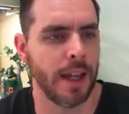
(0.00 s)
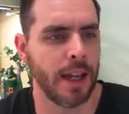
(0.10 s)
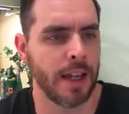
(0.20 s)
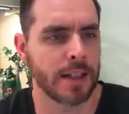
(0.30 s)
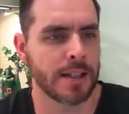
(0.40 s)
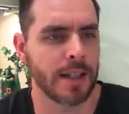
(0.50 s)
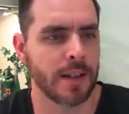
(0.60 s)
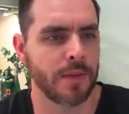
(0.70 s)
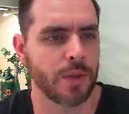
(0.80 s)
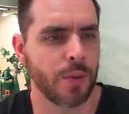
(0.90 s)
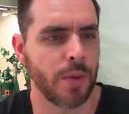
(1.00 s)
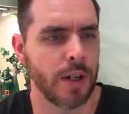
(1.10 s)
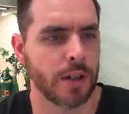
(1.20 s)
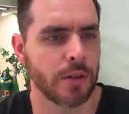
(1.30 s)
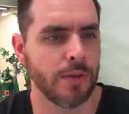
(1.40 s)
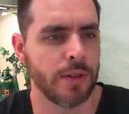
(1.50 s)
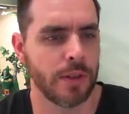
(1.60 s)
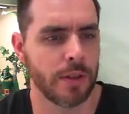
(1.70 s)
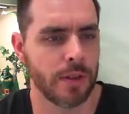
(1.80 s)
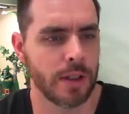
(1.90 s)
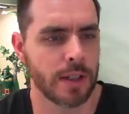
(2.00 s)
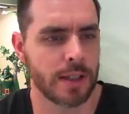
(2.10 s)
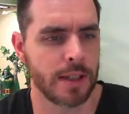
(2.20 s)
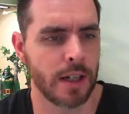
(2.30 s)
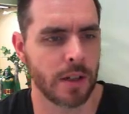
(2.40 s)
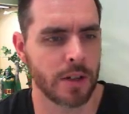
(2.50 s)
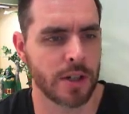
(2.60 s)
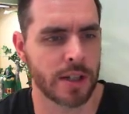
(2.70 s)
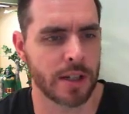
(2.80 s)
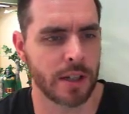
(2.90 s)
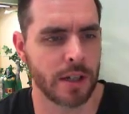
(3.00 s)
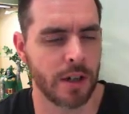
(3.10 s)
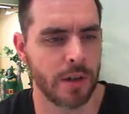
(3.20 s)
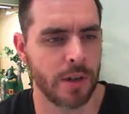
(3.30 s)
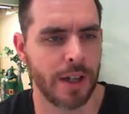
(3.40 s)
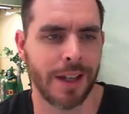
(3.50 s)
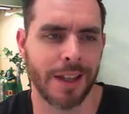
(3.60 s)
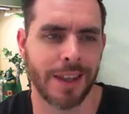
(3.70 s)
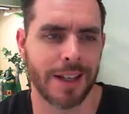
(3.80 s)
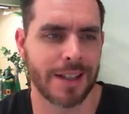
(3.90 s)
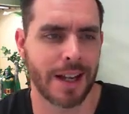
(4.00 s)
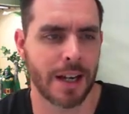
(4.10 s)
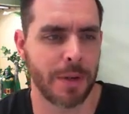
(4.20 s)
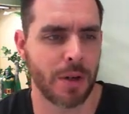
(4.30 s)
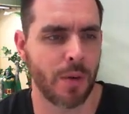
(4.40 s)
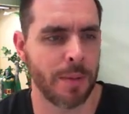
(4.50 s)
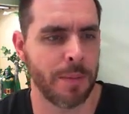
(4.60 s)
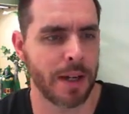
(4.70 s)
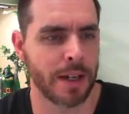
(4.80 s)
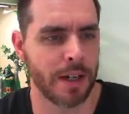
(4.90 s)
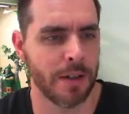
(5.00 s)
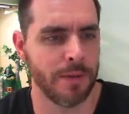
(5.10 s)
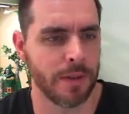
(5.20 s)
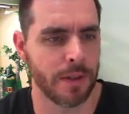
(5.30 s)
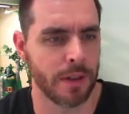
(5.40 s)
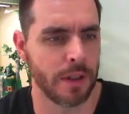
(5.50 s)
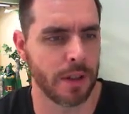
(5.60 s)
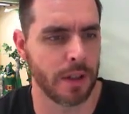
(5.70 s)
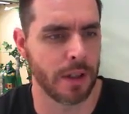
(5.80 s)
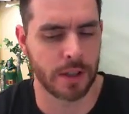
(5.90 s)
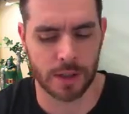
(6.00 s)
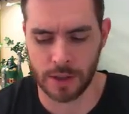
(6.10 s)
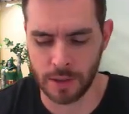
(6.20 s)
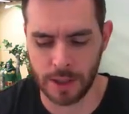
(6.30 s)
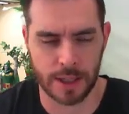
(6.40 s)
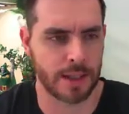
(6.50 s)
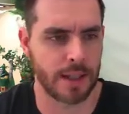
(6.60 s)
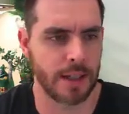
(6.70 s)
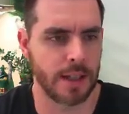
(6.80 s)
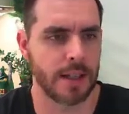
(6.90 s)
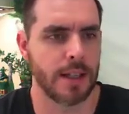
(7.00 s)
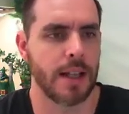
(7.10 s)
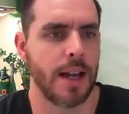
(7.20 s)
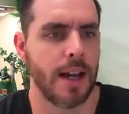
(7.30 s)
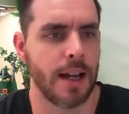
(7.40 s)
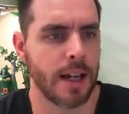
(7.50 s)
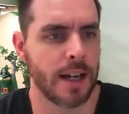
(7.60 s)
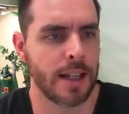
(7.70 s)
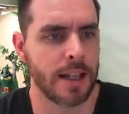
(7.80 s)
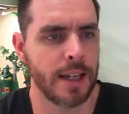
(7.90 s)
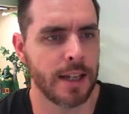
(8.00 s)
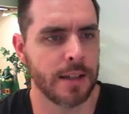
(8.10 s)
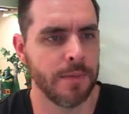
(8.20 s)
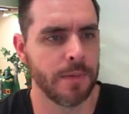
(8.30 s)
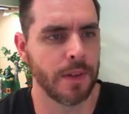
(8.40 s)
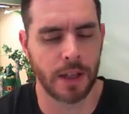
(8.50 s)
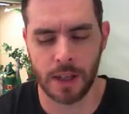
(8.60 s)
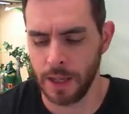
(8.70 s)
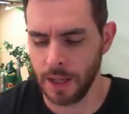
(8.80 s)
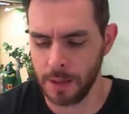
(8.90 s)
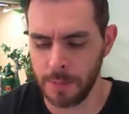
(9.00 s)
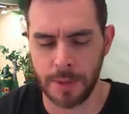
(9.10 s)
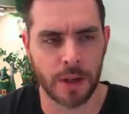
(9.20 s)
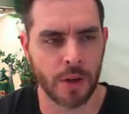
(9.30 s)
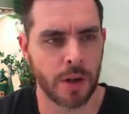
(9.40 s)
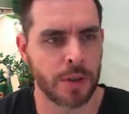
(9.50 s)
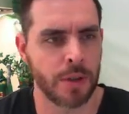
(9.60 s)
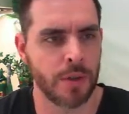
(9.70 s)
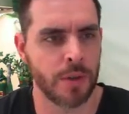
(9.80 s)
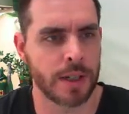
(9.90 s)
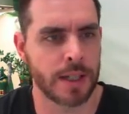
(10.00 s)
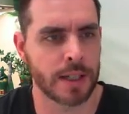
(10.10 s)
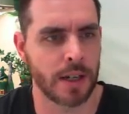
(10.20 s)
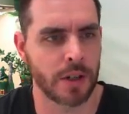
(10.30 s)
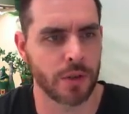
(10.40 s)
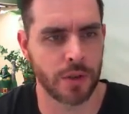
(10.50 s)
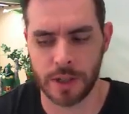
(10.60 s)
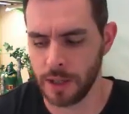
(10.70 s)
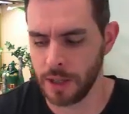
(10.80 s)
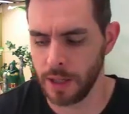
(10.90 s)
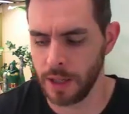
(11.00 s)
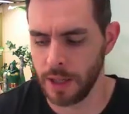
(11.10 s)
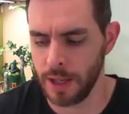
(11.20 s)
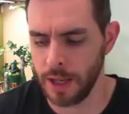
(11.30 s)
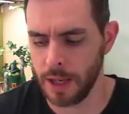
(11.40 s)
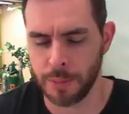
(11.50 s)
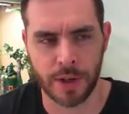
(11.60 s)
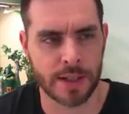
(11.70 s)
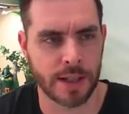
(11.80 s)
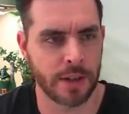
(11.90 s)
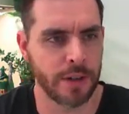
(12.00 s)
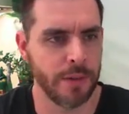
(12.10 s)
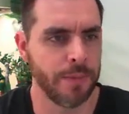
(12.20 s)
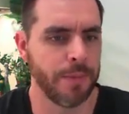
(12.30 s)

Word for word: And instead of 12, let's see how large this can go. That's not going to be quite big enough. So let's highlight it again and maybe go up to 600 and press enter.